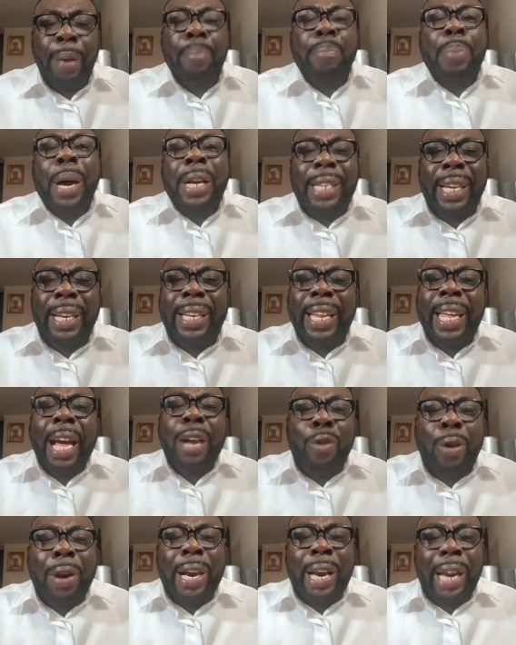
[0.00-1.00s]
but they
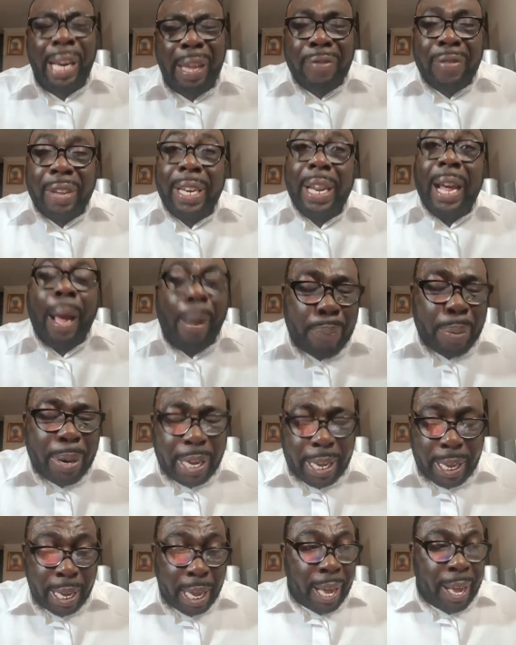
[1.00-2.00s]
are not living
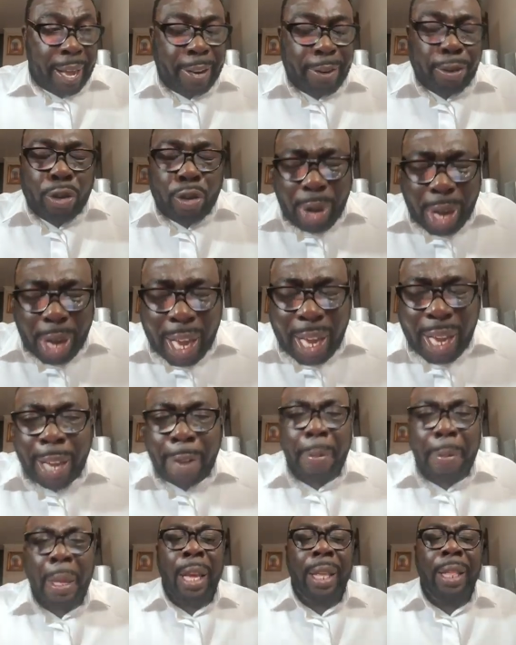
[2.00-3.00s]
happily as you
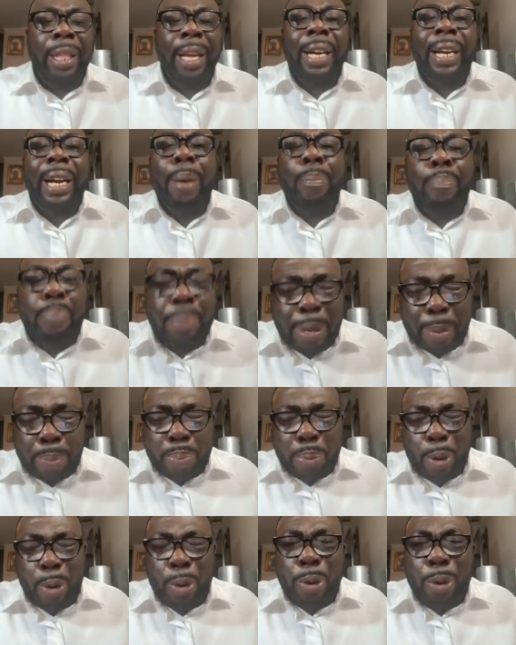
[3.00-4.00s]
are. There are
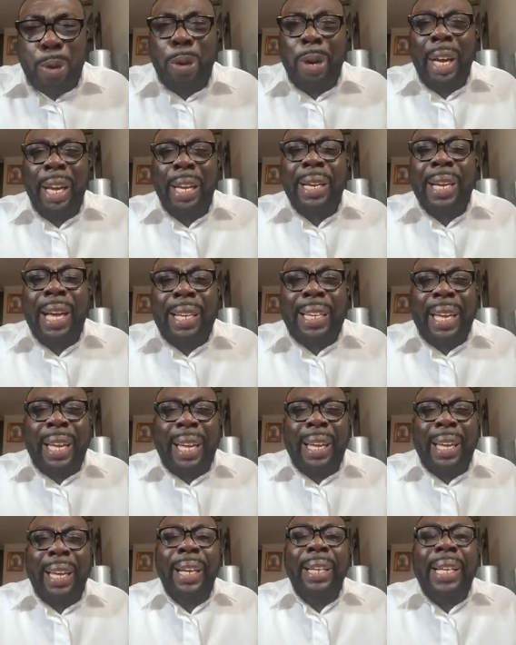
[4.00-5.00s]
people that
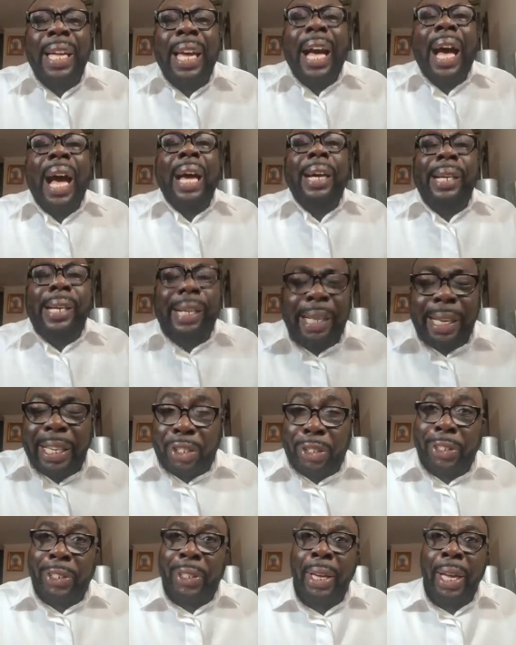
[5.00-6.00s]
uh, they are
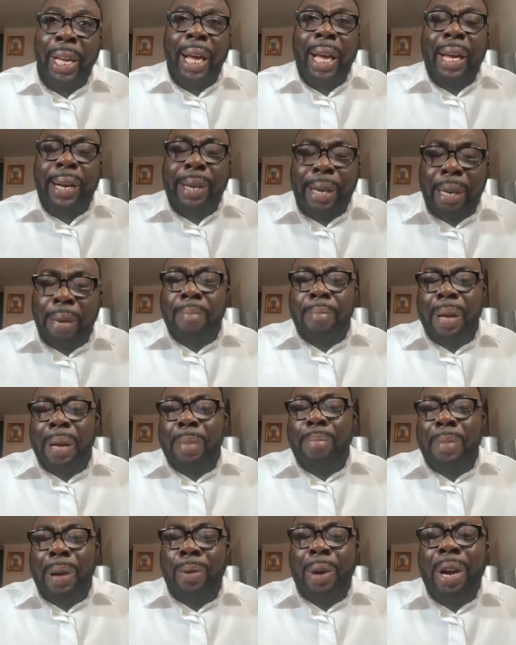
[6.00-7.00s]
rich. Uh, I
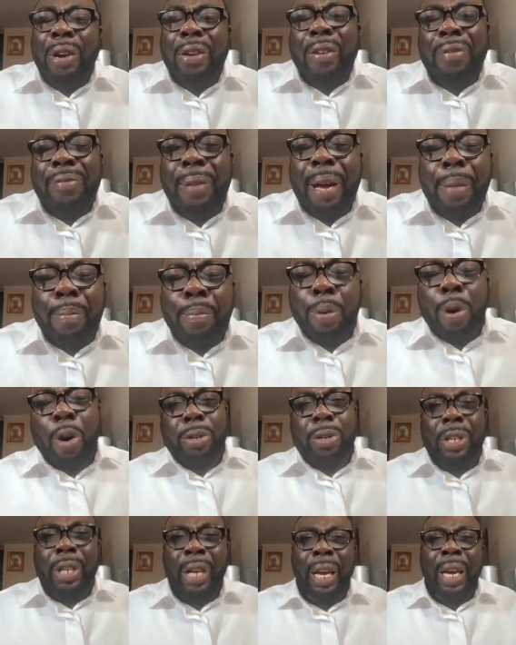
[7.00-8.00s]
remember one of my
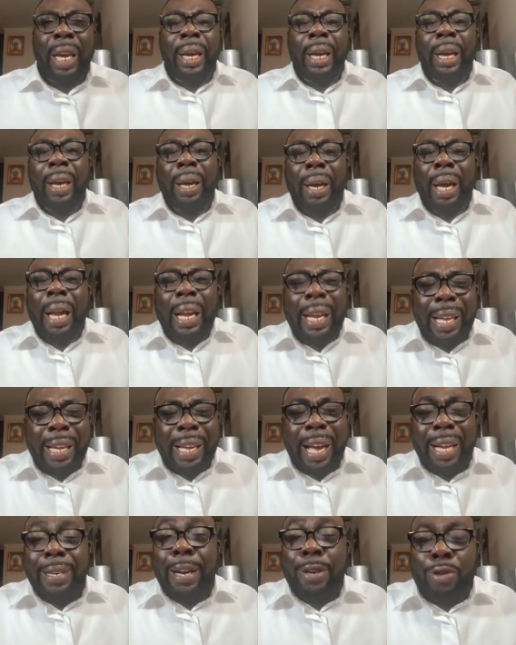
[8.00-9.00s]
boss, eh,
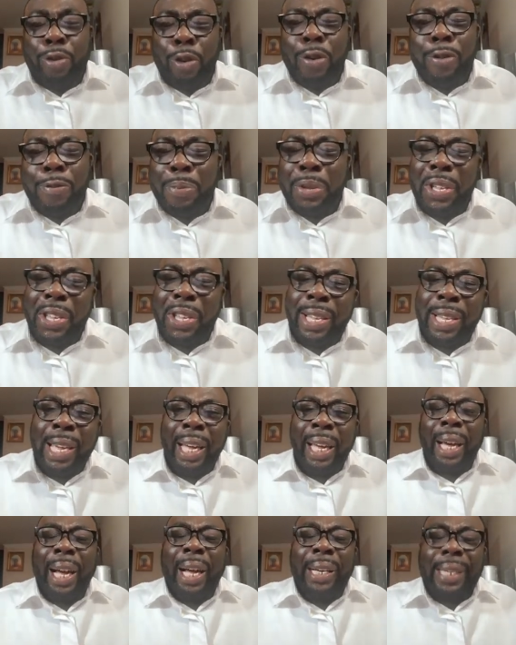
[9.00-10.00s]
Ghana told me
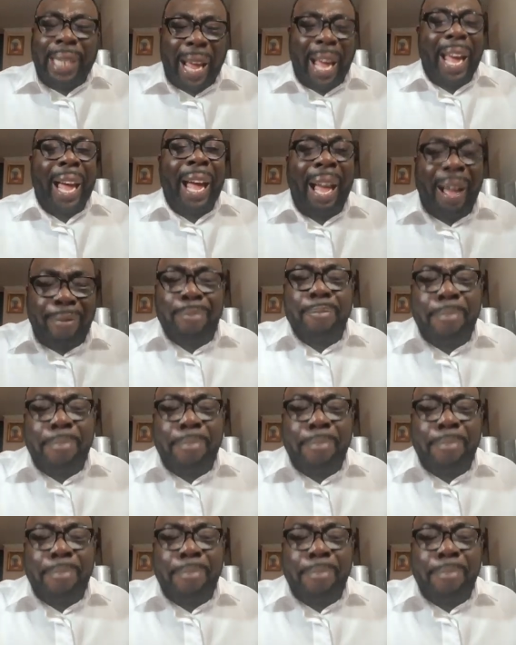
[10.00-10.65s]
that I have